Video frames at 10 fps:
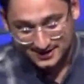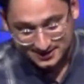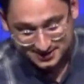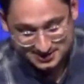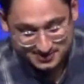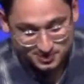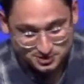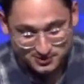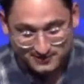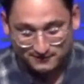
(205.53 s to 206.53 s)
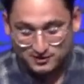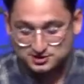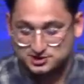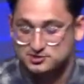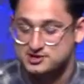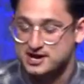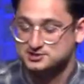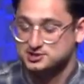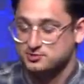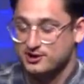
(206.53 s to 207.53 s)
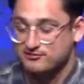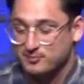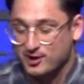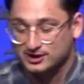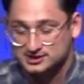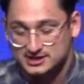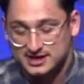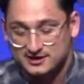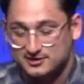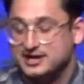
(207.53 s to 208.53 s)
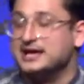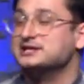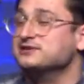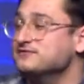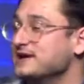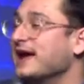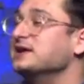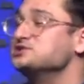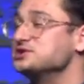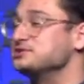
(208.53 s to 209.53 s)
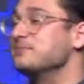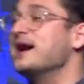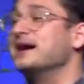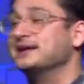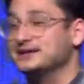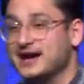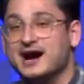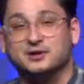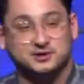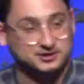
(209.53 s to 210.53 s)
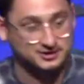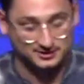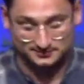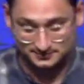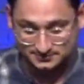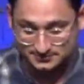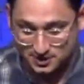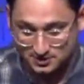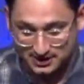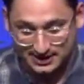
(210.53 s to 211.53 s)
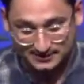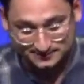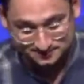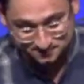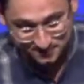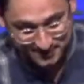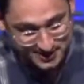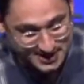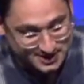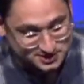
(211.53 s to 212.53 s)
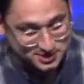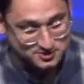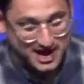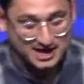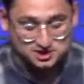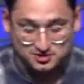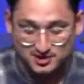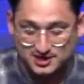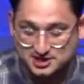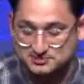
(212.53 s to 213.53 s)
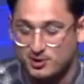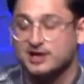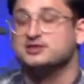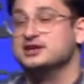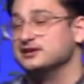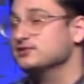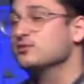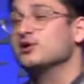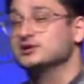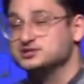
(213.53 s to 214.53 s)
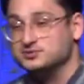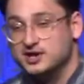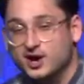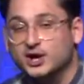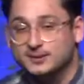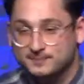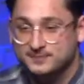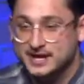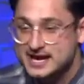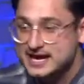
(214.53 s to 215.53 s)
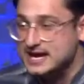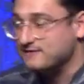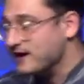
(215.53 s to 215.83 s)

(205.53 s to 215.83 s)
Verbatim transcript: December 21st, 2012 marked the end of the ancient Mayan calendar, okay? So naturally, this marked the end of the world as we know it. If